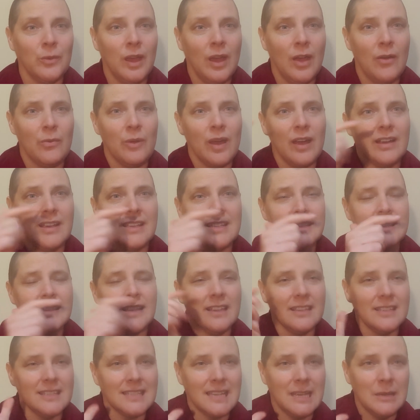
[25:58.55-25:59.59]
A rug
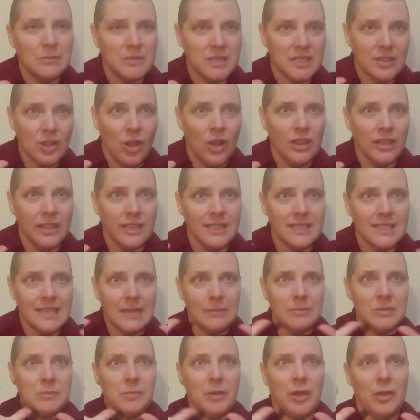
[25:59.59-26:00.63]
seems solid,
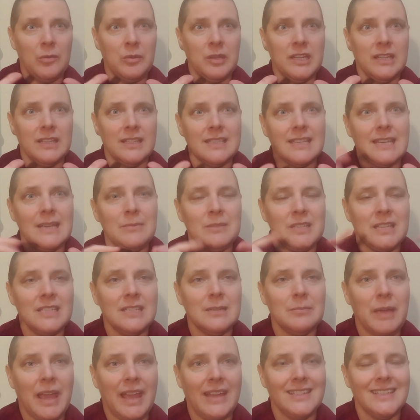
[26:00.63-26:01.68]
seems permanent, seems
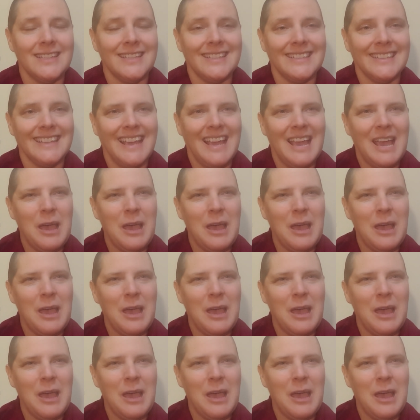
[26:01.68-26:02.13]
independent.